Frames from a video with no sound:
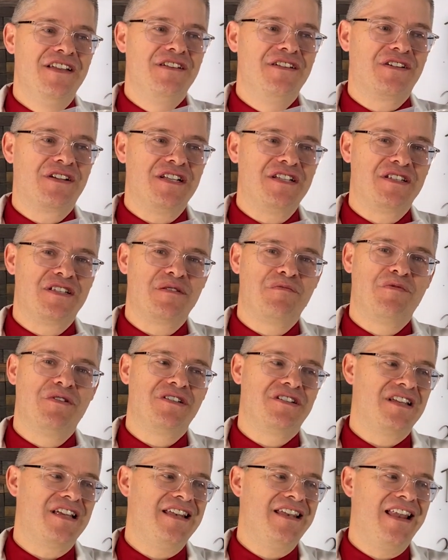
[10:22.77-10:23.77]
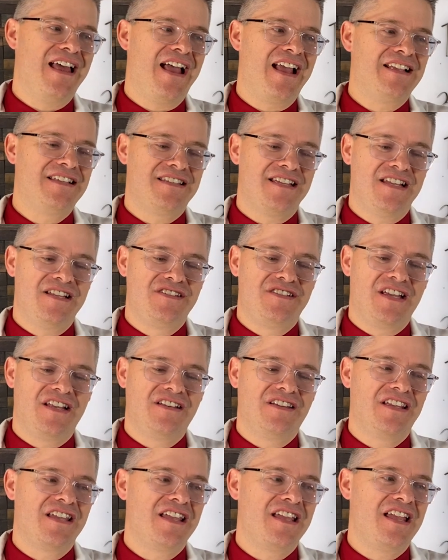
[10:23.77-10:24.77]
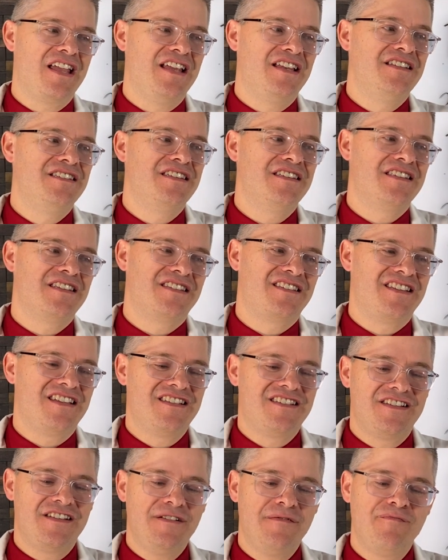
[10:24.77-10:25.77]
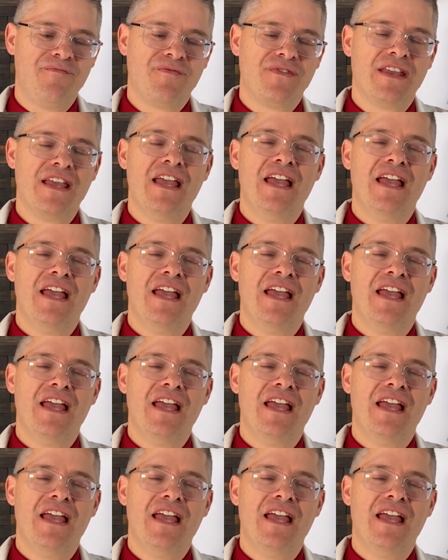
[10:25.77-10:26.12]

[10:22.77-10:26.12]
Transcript: You're going to just push it nice and gently into the system.